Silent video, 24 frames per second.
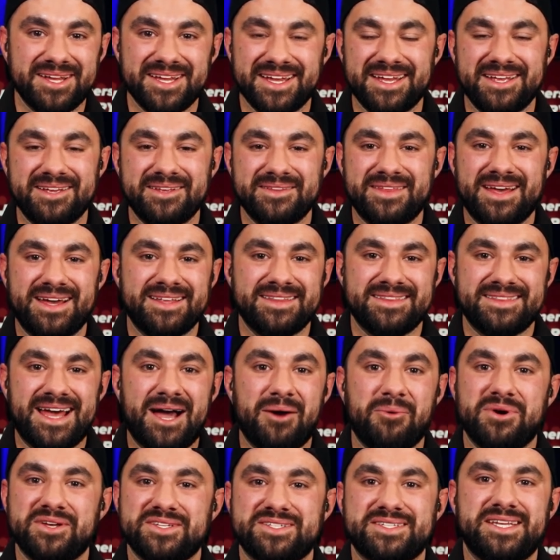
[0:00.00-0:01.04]
I, that
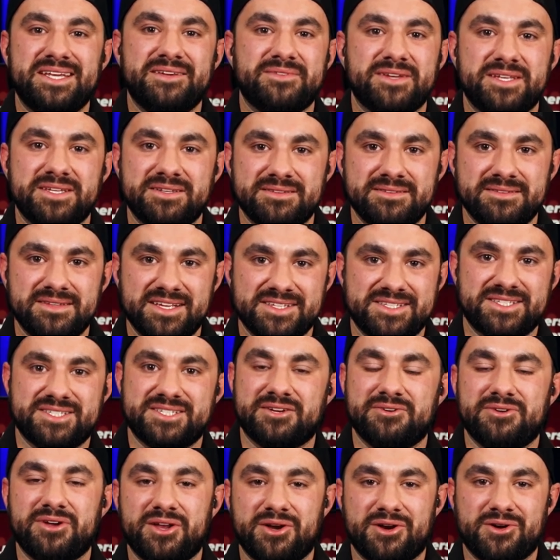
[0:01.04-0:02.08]
that wasn't even
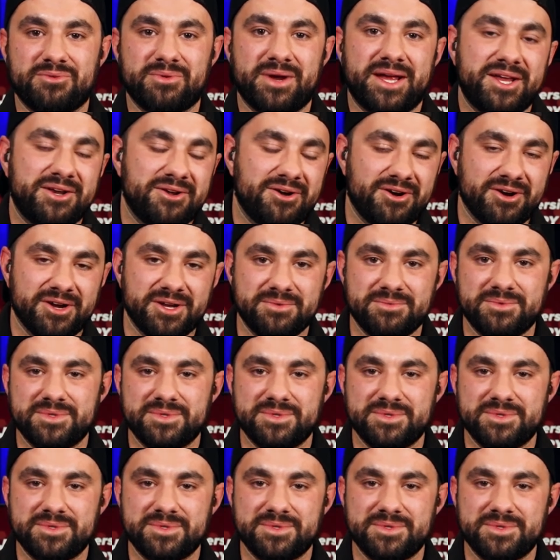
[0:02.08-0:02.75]
necessarily on our radar.